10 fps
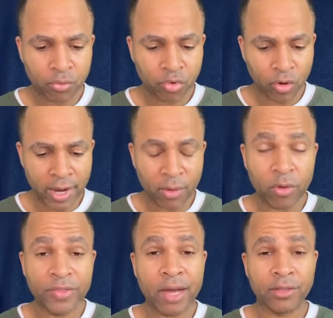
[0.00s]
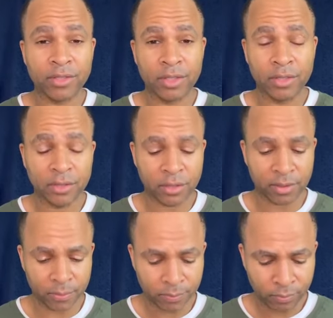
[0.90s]
praying without
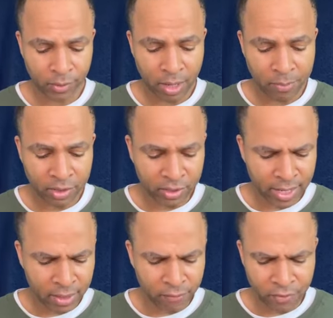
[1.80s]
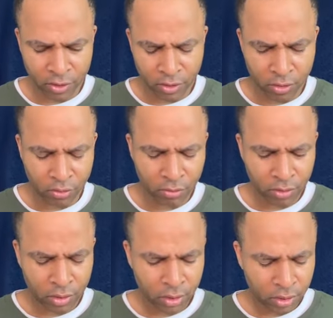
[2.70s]
ceasing. I mentioned that in the video,
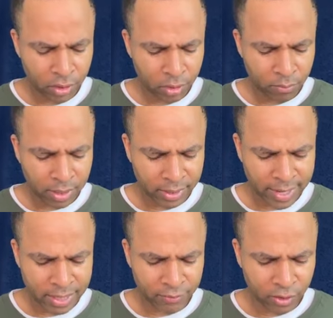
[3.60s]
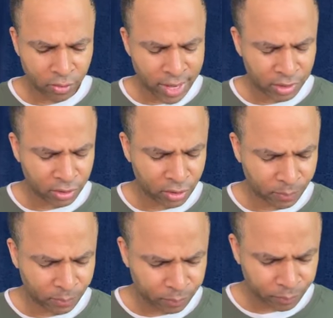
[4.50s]
my last video actually.
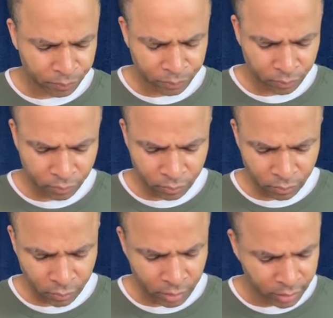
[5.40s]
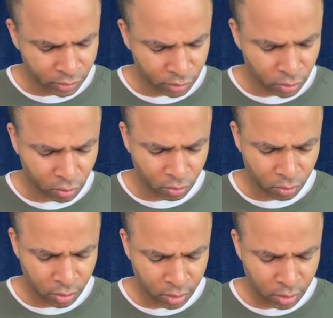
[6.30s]
And so
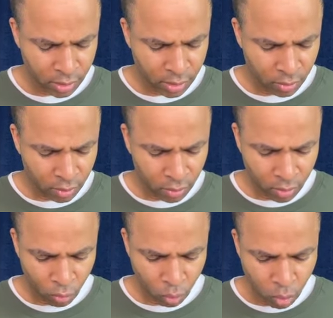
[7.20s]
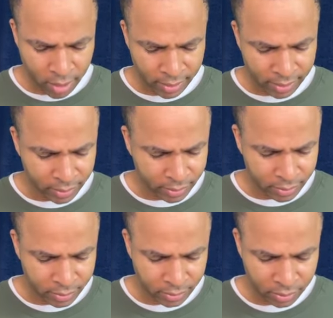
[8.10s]
what
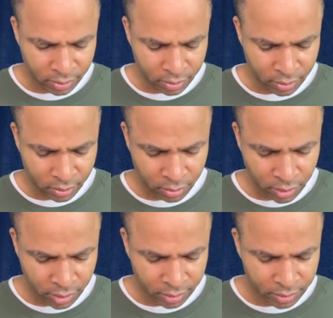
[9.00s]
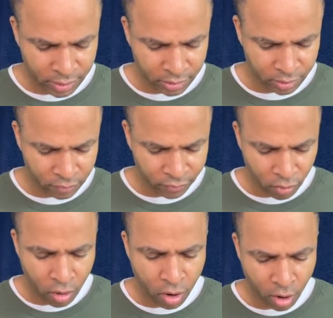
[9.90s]
is the condition of
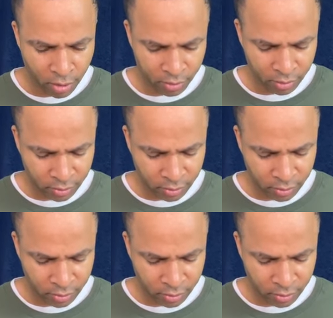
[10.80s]
your heart